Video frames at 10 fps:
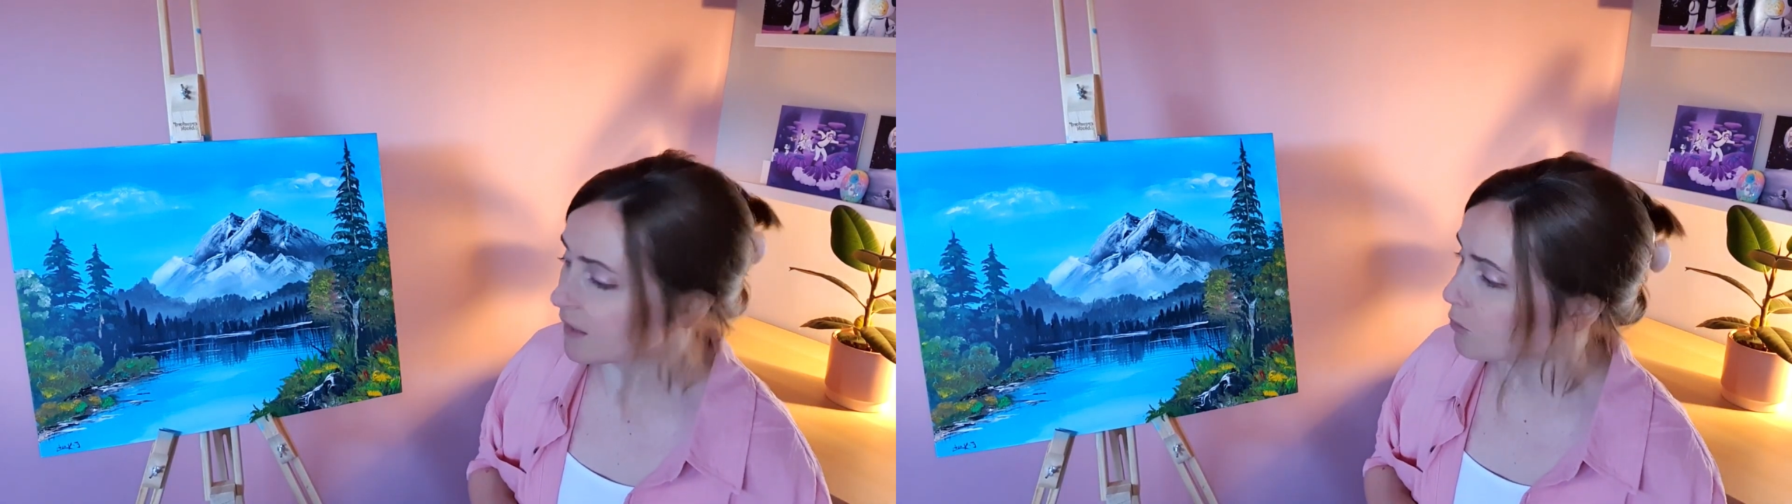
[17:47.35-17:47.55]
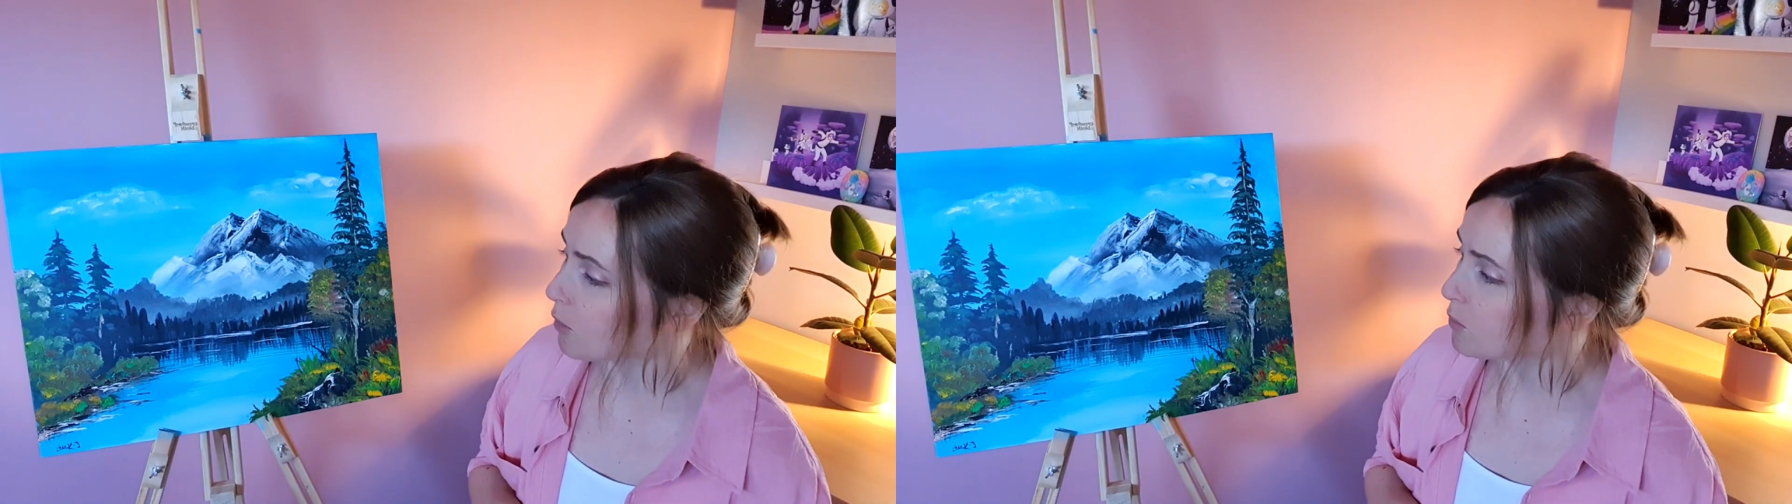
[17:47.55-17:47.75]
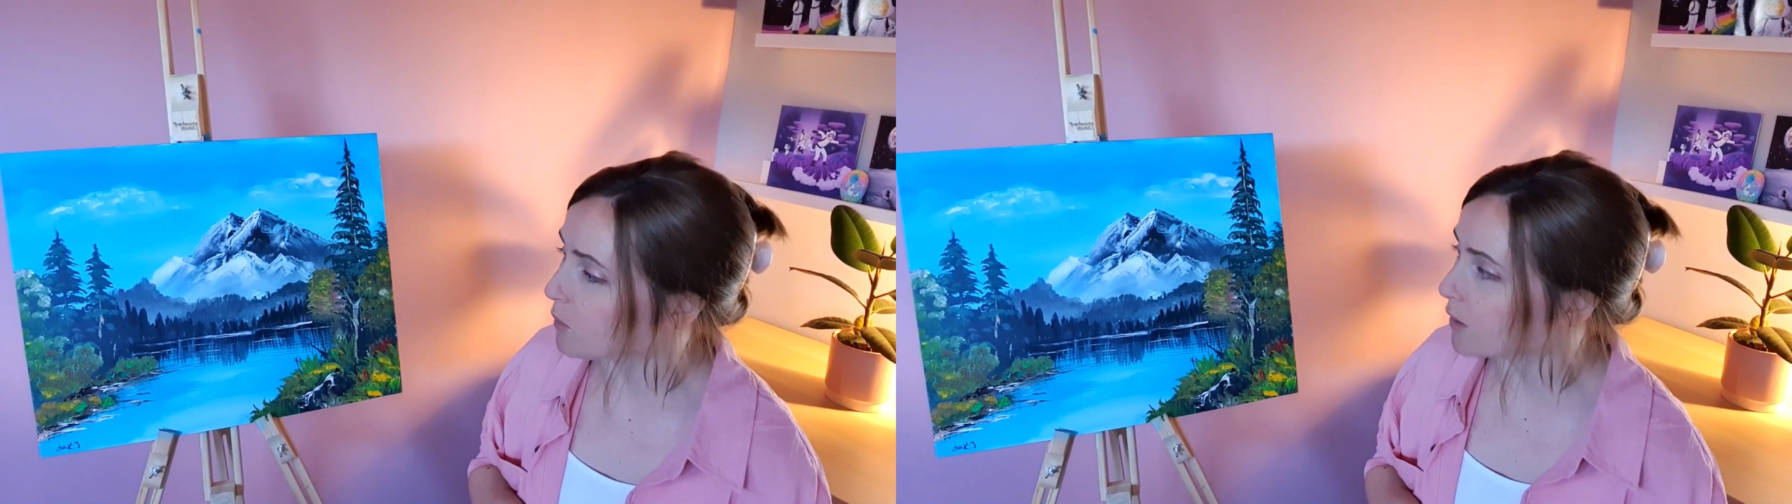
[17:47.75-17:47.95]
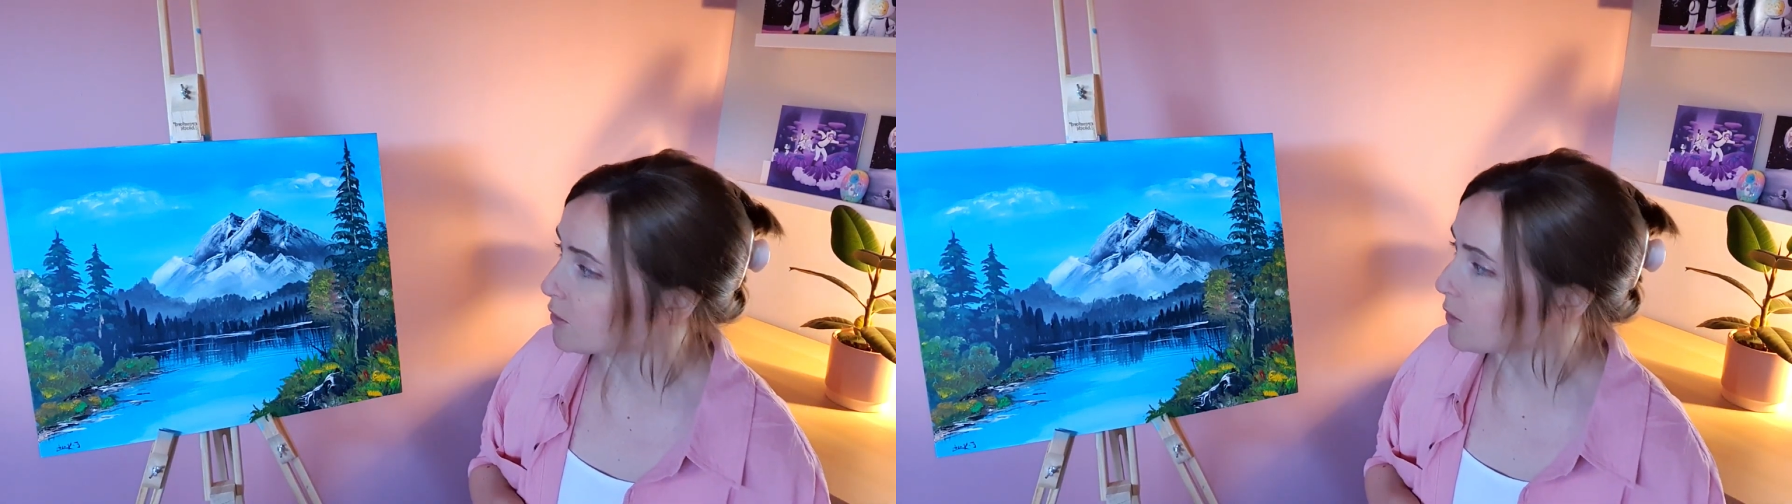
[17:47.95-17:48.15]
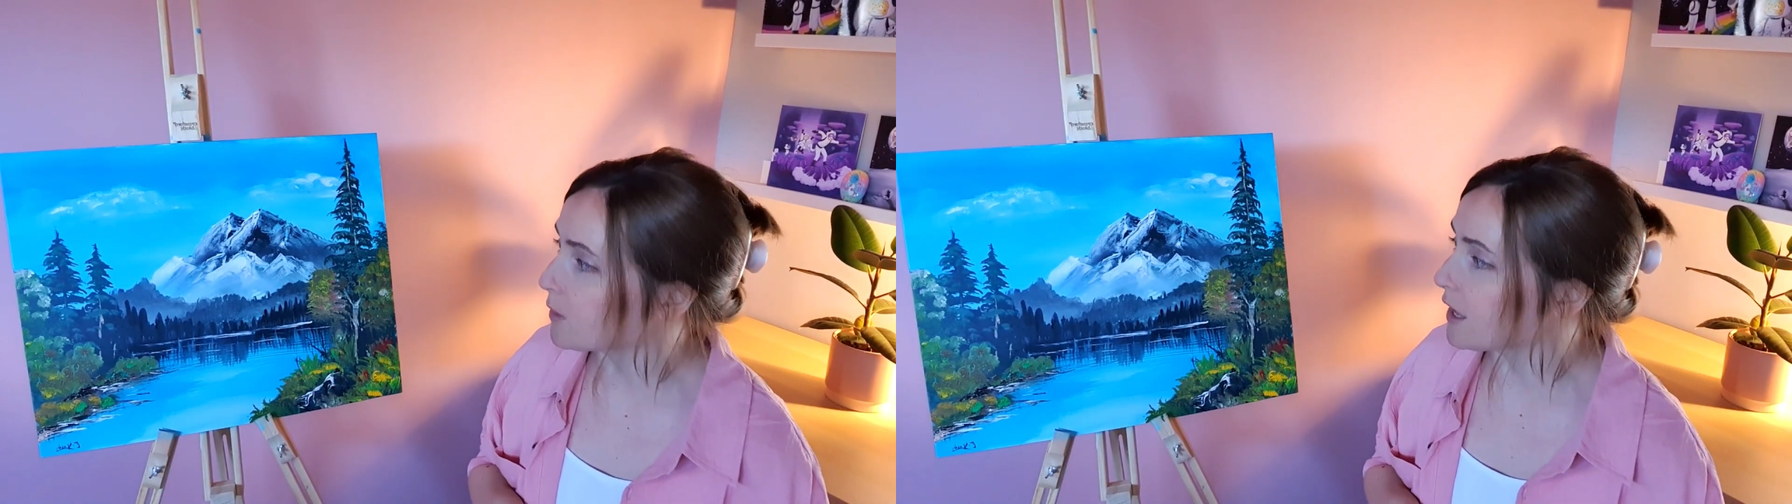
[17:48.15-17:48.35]
That's probably what I'll
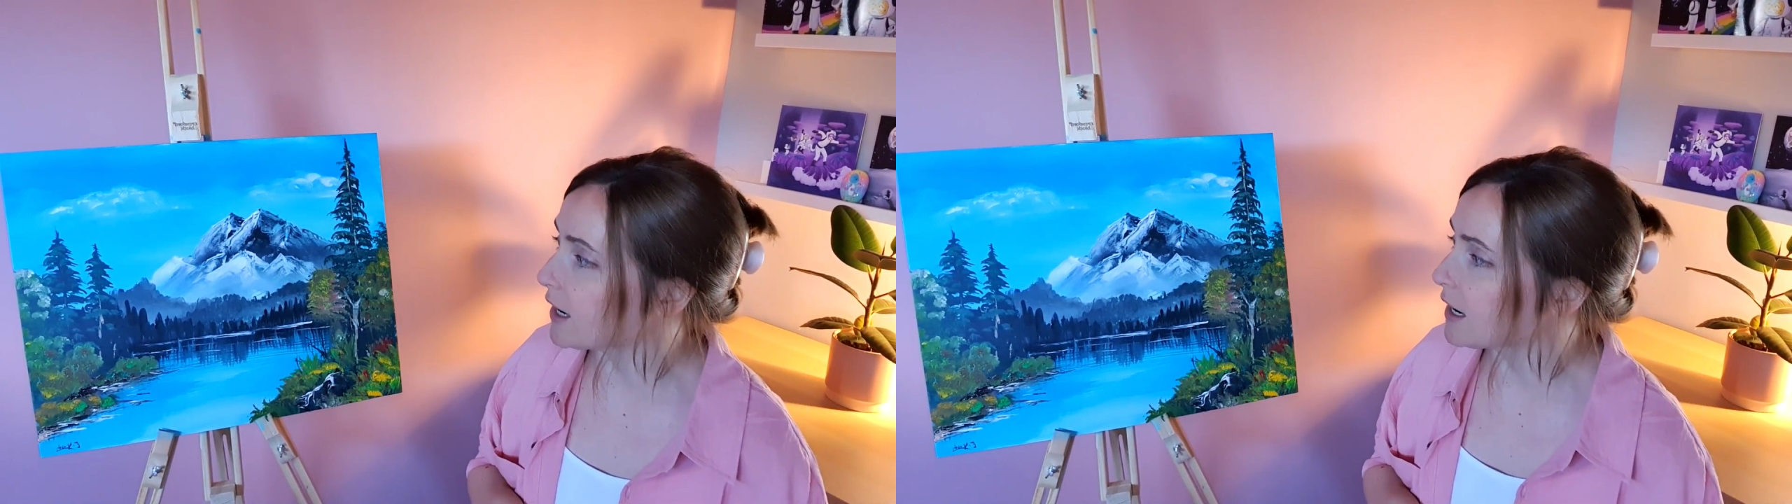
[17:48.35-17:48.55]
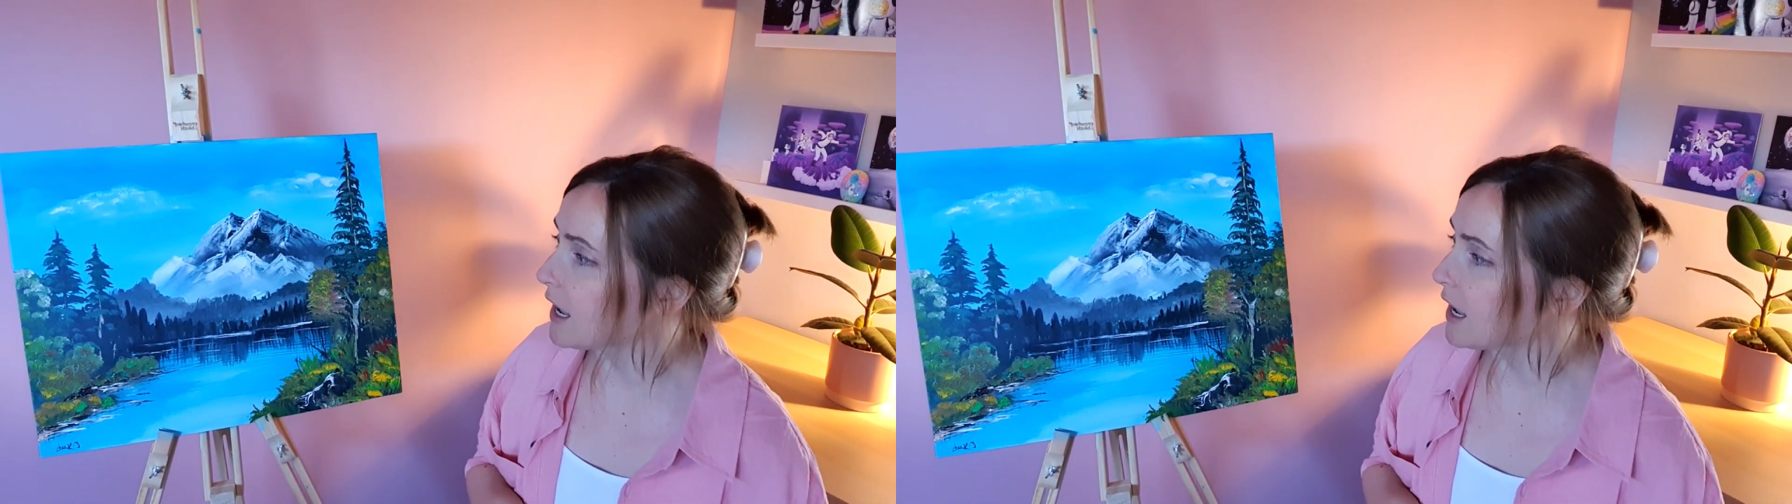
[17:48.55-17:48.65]
do with it.